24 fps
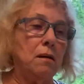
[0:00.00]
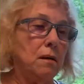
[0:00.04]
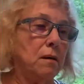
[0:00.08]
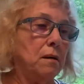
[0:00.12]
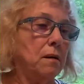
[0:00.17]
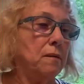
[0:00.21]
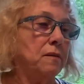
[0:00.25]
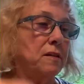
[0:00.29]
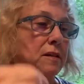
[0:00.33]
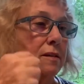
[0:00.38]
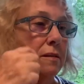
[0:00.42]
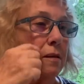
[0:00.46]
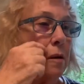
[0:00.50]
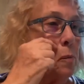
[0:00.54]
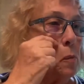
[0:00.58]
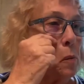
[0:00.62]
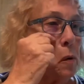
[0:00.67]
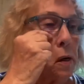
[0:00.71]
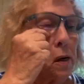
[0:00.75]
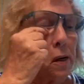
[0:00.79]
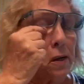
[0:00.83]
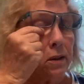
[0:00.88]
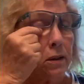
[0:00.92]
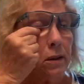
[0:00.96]
of
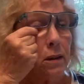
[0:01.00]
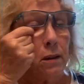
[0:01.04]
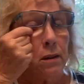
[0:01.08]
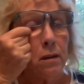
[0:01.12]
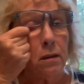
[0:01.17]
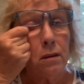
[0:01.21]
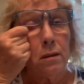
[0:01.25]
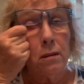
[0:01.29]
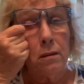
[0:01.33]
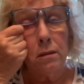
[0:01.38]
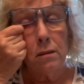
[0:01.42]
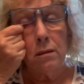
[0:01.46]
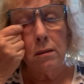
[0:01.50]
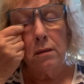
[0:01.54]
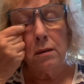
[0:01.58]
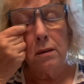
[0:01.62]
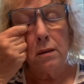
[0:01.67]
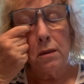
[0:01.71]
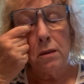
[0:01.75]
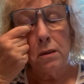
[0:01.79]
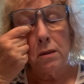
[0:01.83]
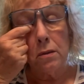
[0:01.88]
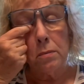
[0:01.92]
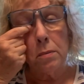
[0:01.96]
somewhere in,
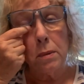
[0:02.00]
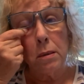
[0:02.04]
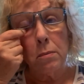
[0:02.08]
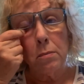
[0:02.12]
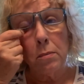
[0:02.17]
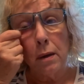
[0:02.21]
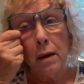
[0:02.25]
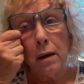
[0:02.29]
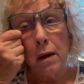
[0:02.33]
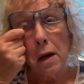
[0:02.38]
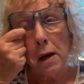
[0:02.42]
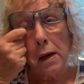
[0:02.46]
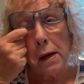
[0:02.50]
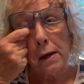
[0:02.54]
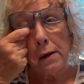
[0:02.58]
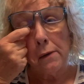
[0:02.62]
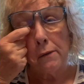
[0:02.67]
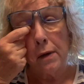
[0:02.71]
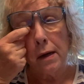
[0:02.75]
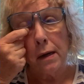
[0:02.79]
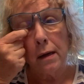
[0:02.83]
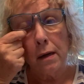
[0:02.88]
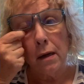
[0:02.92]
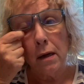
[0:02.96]
excuse me, my eye,
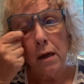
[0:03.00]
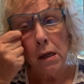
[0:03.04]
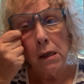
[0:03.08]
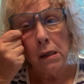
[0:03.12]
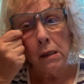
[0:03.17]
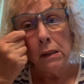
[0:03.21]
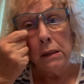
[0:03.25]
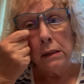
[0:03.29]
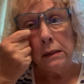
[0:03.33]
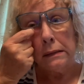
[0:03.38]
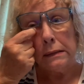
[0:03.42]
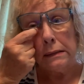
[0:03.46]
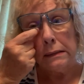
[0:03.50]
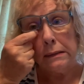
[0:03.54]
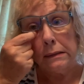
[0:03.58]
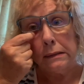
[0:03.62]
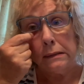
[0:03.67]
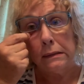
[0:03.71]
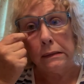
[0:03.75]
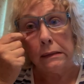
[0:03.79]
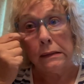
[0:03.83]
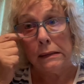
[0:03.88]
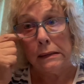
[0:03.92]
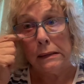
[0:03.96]
I've got a
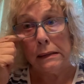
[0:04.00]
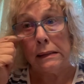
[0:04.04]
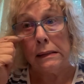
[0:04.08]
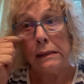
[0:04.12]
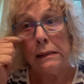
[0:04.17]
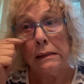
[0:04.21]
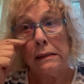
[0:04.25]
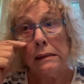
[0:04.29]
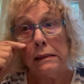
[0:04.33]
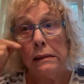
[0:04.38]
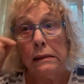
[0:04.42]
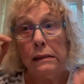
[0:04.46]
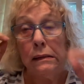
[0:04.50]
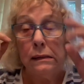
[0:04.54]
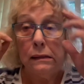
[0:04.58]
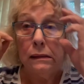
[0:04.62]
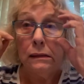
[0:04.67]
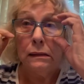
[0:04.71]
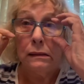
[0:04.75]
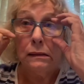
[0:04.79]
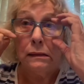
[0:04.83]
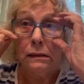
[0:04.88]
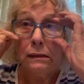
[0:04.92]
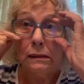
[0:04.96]
spy
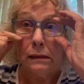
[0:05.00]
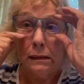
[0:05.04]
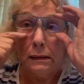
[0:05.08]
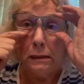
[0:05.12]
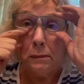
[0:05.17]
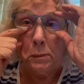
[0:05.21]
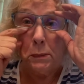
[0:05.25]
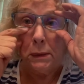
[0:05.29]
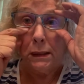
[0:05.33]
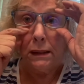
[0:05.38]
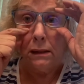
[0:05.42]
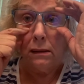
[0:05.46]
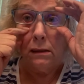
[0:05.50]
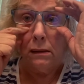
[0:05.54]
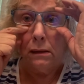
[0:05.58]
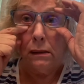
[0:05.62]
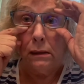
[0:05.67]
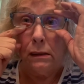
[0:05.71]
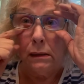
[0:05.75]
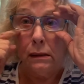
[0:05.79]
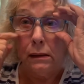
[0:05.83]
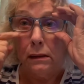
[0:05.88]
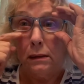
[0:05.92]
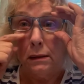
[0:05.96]
inside my
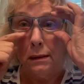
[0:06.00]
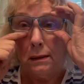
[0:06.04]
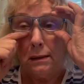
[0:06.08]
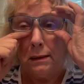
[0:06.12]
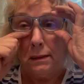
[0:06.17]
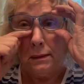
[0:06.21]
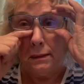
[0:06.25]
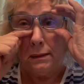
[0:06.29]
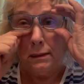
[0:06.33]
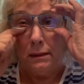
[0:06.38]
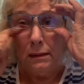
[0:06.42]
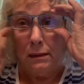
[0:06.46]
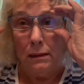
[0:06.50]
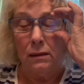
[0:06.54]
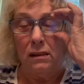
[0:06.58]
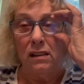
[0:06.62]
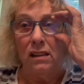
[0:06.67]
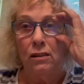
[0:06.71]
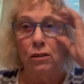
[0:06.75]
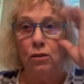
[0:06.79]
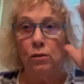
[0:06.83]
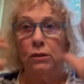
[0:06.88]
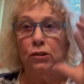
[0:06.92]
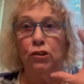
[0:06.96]
eye. I don't
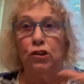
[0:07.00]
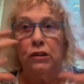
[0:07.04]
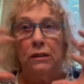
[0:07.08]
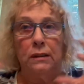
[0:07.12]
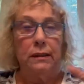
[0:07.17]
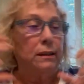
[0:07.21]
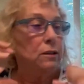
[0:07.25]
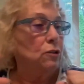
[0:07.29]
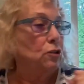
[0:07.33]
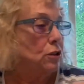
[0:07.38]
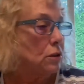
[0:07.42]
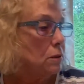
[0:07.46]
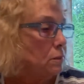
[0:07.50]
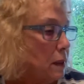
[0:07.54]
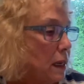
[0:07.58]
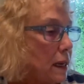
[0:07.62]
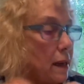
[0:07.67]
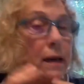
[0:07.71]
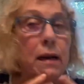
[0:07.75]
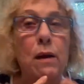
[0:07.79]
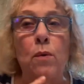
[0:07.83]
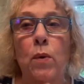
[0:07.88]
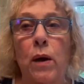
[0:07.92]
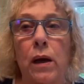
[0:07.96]
know, I shouldn't itch.
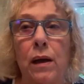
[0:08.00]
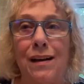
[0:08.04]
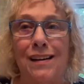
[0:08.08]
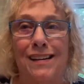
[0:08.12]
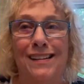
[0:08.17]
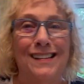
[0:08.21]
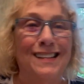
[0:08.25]
Anyway,